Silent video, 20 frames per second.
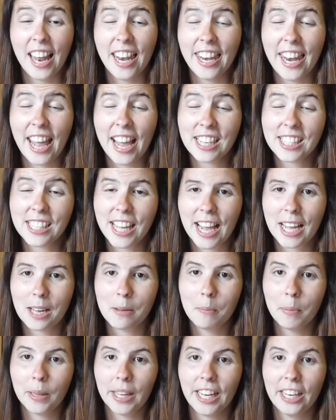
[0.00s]
Next, I
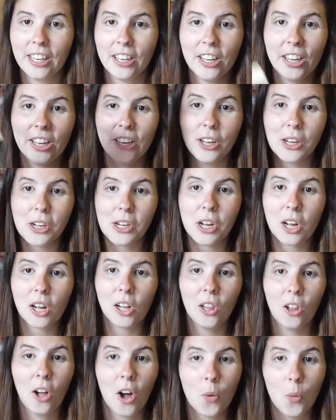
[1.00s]
completed
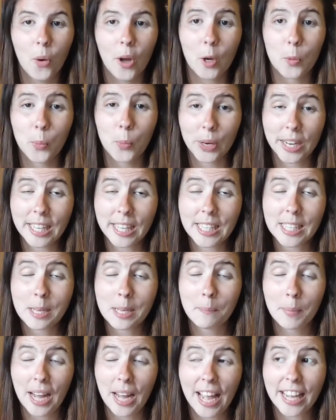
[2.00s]
Clockwork
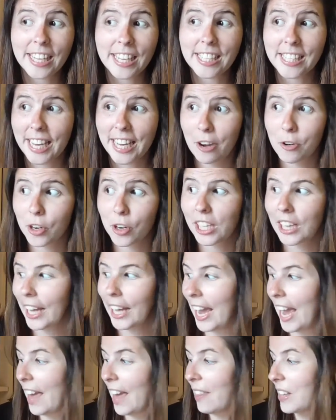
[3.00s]
Prince by Cassandra
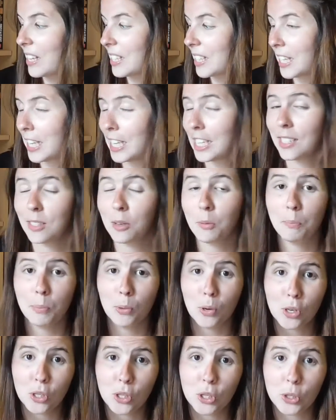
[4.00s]
Clare. This is
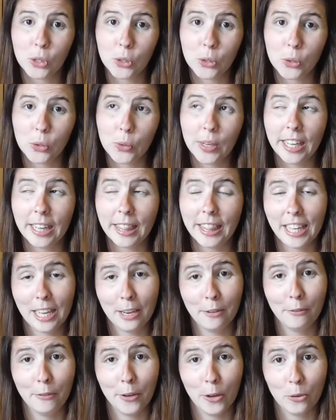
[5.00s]
book 2 in the
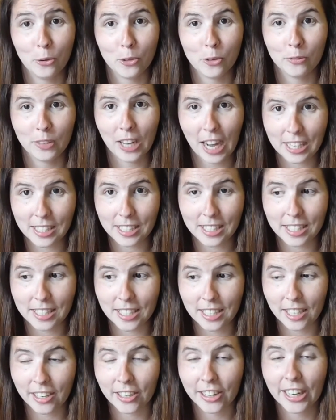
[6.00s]
Infernal Devices
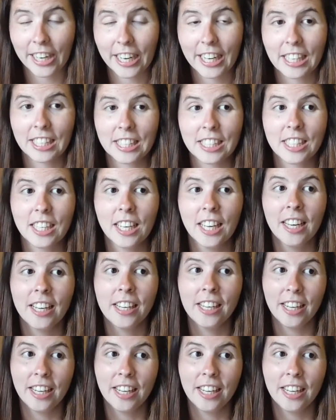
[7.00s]
series.